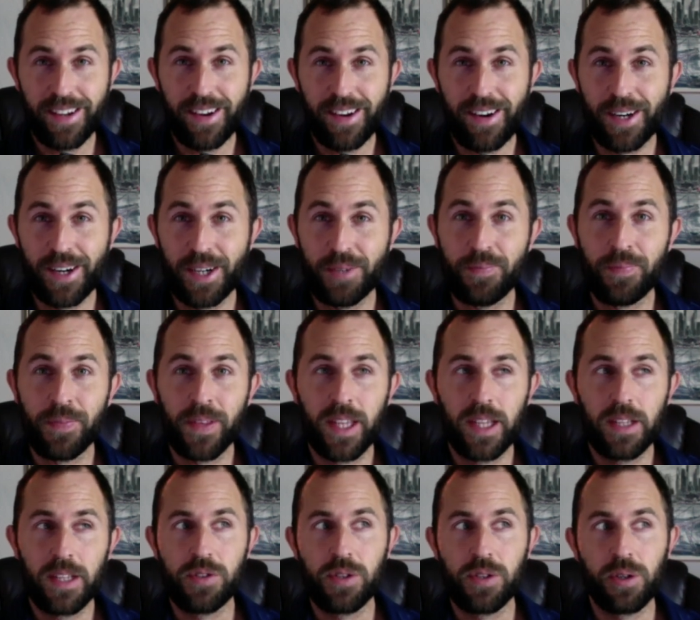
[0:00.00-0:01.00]
All right.
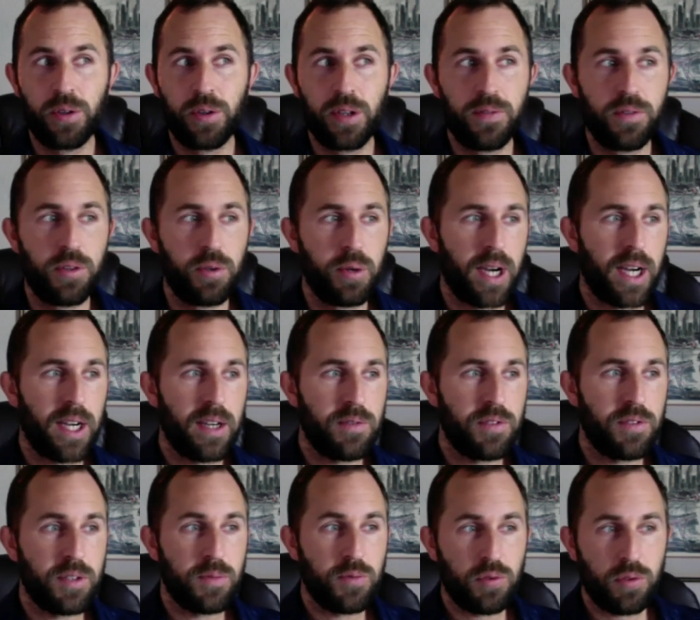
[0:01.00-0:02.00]
So if you have
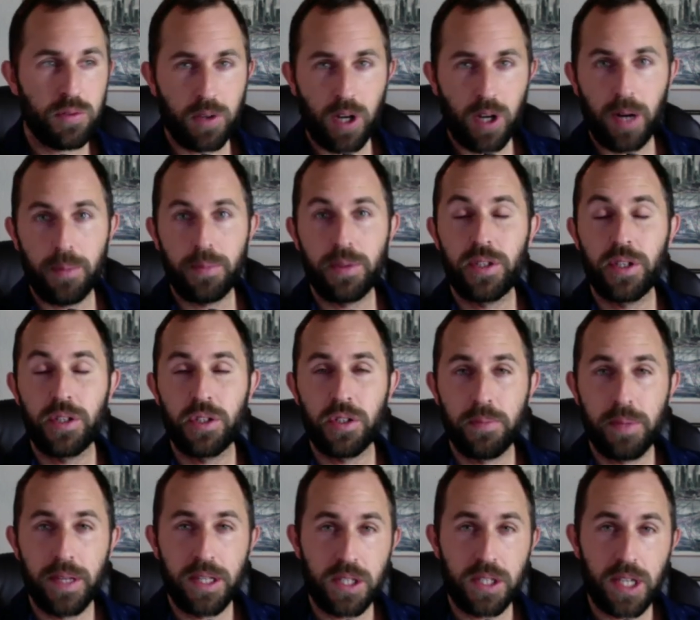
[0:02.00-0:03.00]
some sort of competition
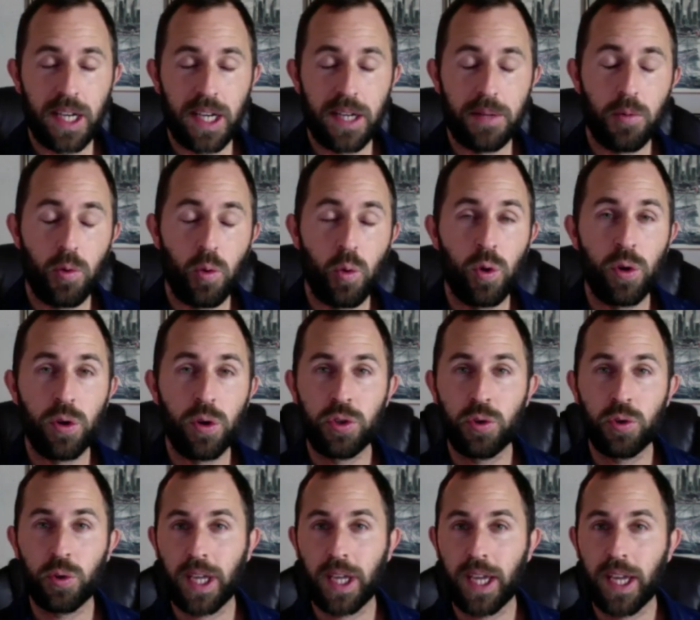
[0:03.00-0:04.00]
based camp or
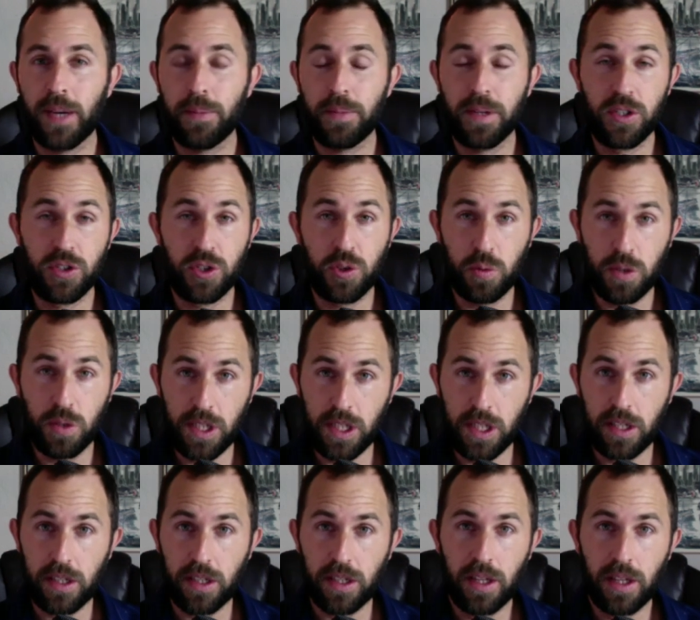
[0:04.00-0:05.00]
your camp is
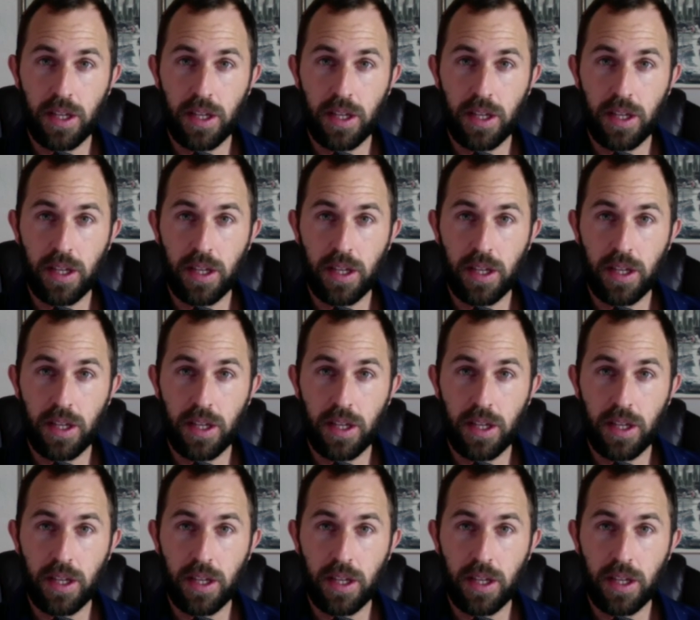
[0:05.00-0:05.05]
unique